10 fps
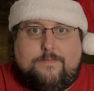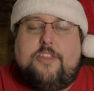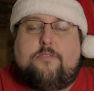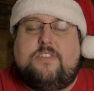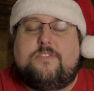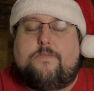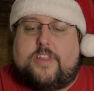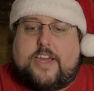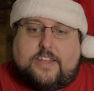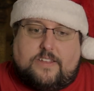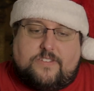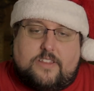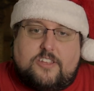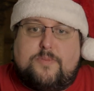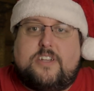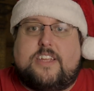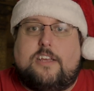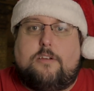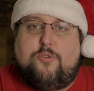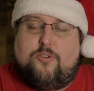And the reason for that is this
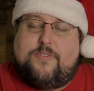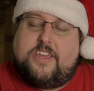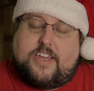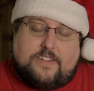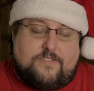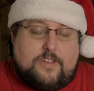particular movie, and